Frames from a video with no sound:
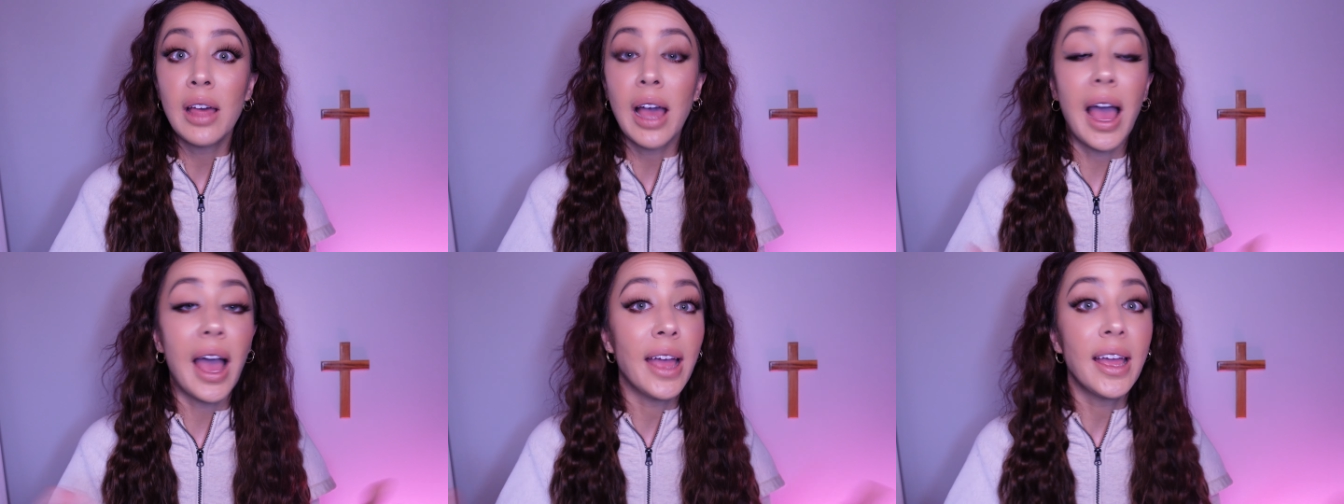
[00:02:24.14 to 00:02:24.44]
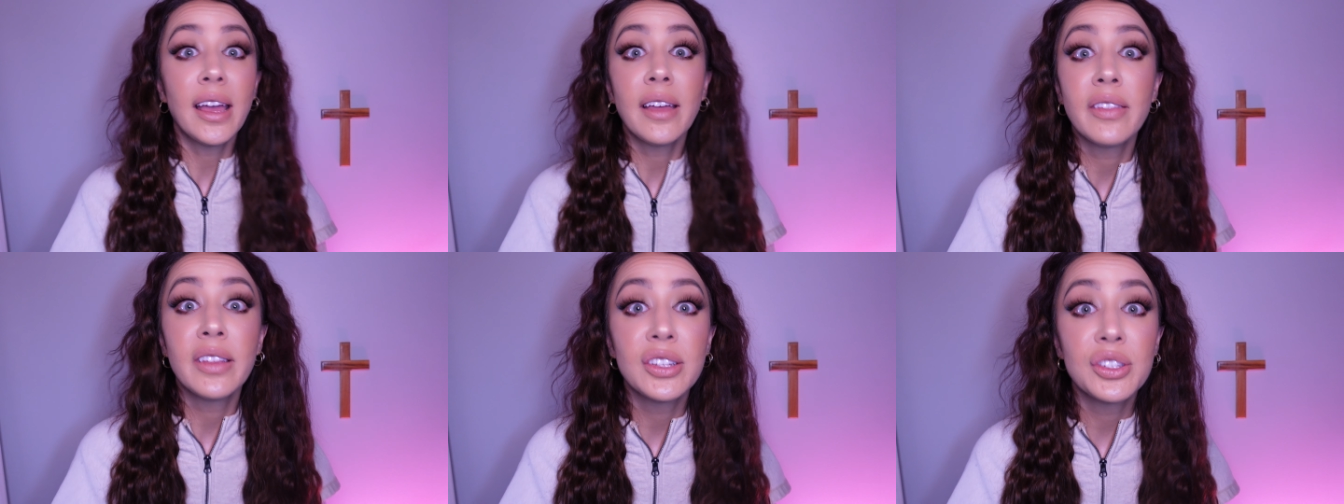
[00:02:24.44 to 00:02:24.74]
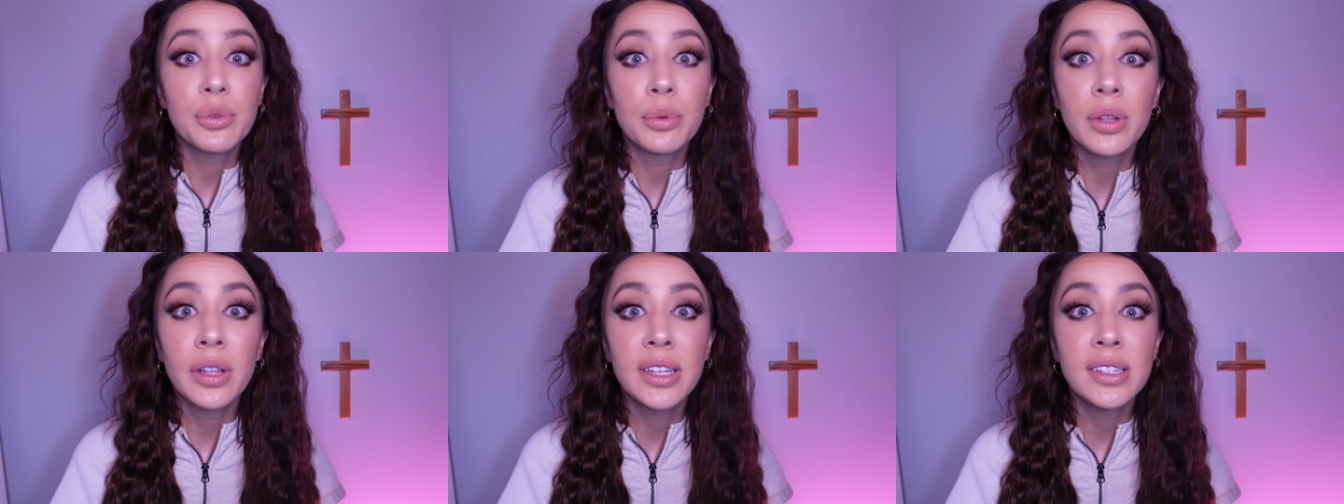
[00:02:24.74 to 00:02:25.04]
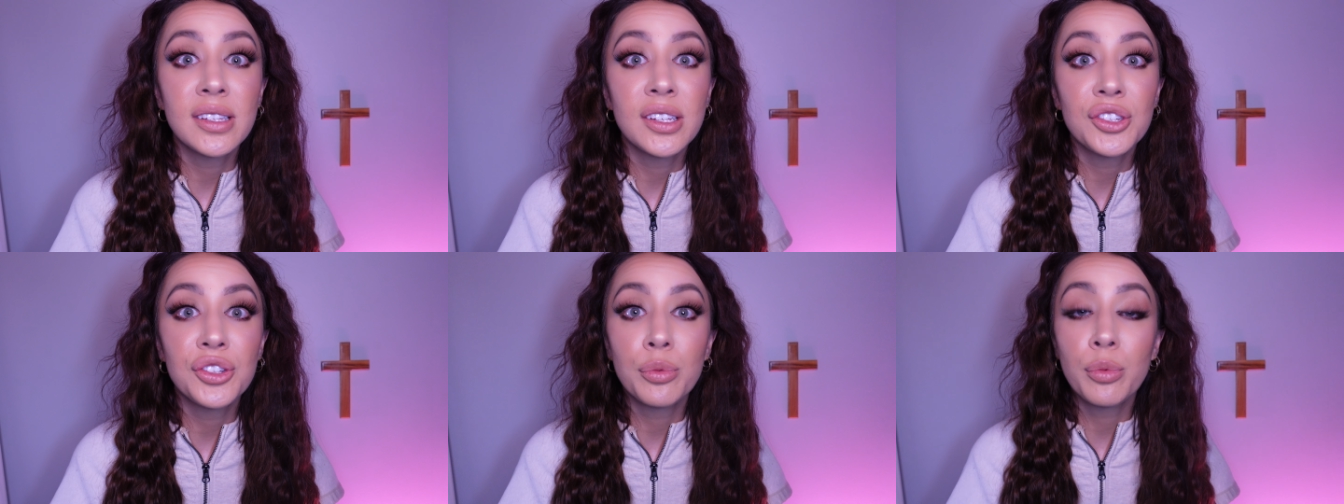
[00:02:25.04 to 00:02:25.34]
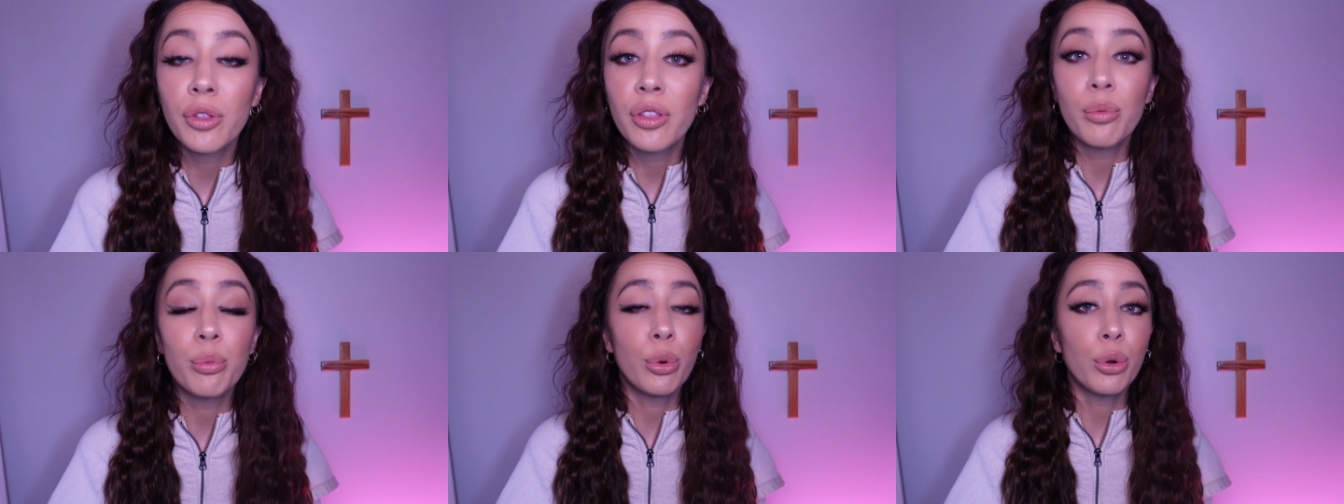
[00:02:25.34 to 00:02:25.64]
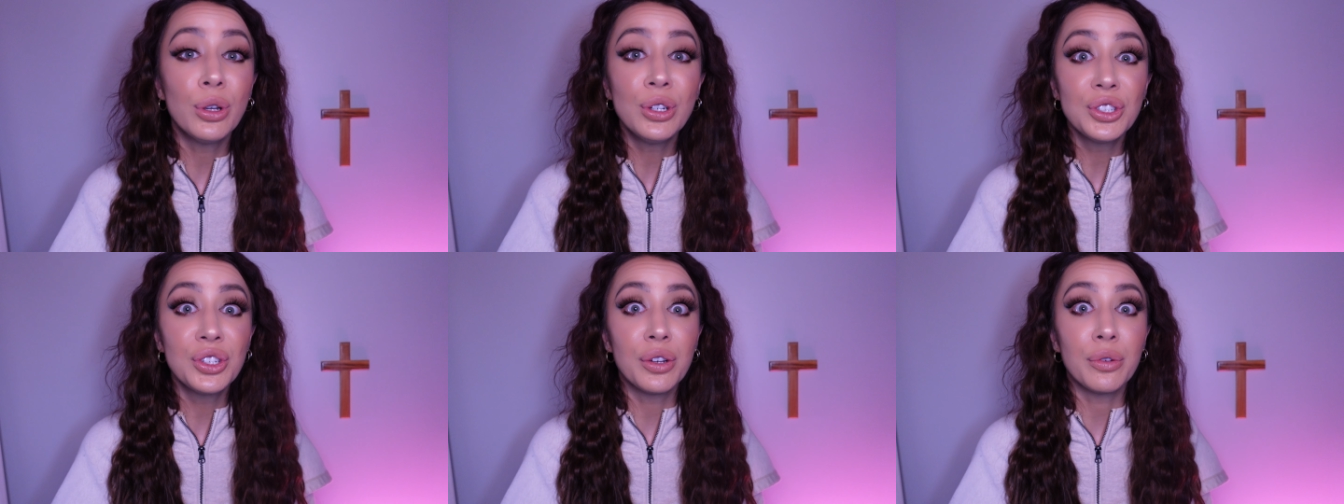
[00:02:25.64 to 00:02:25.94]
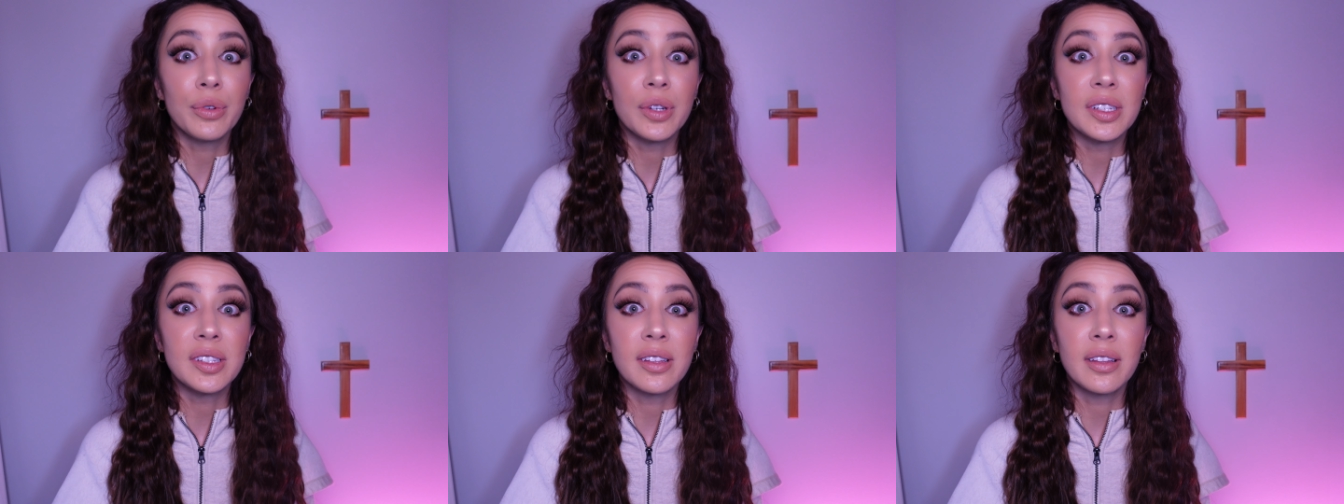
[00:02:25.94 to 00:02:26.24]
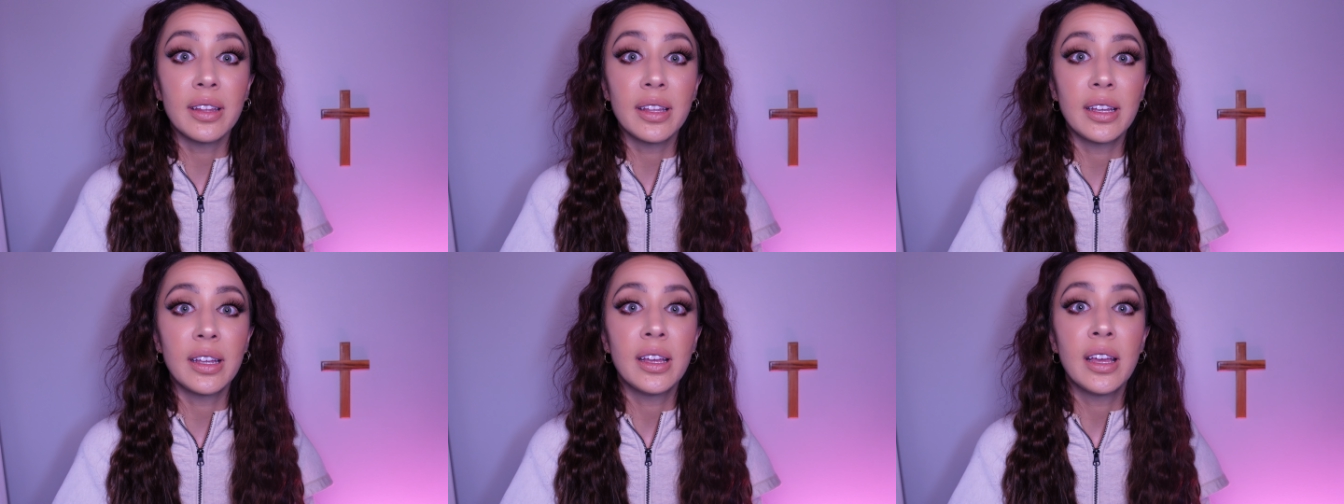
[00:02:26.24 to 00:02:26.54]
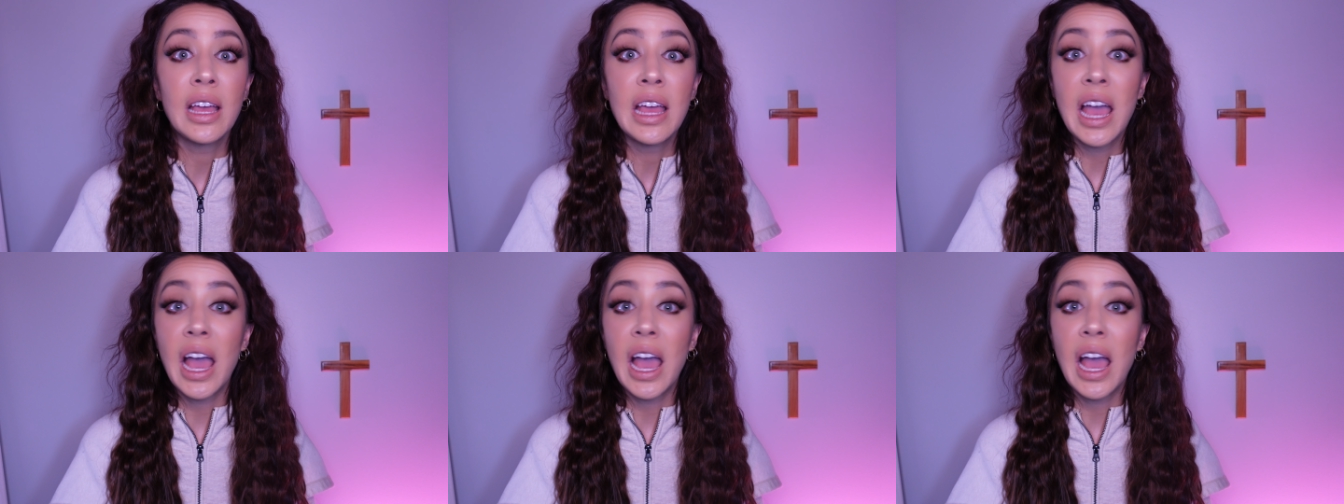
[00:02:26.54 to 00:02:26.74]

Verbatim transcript: I had this realization with abortion recently.